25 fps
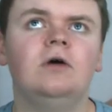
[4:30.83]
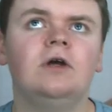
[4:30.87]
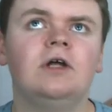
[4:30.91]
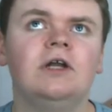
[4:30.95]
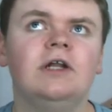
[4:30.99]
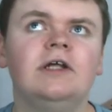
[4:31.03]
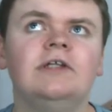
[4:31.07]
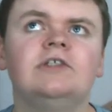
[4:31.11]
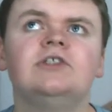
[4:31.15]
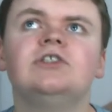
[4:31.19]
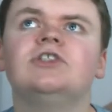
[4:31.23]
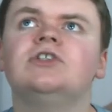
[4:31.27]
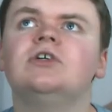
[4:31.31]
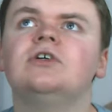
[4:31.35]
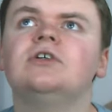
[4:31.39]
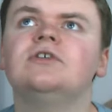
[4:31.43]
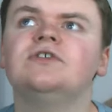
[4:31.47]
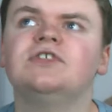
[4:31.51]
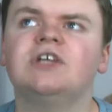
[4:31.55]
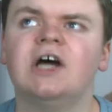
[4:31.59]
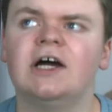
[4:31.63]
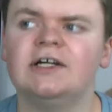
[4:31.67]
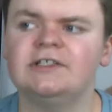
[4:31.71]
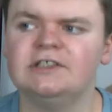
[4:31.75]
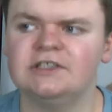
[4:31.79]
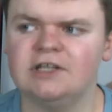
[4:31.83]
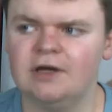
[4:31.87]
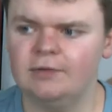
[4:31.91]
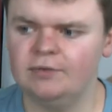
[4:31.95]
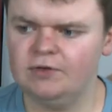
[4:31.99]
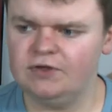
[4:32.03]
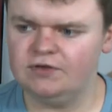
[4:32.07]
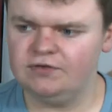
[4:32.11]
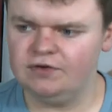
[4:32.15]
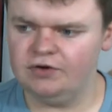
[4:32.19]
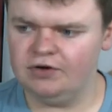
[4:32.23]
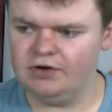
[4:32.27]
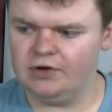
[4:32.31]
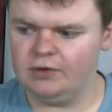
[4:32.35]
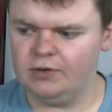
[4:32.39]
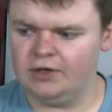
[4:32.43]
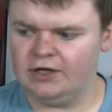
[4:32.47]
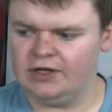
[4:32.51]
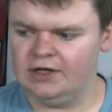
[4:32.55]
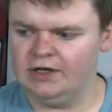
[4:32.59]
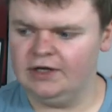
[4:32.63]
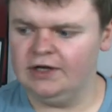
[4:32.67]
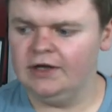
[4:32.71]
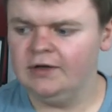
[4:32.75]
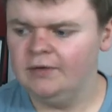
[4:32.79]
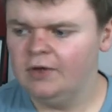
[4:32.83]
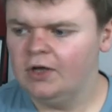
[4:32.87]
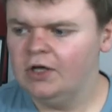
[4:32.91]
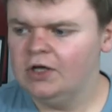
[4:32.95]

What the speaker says: and I need to sort of sidestep this very quickly.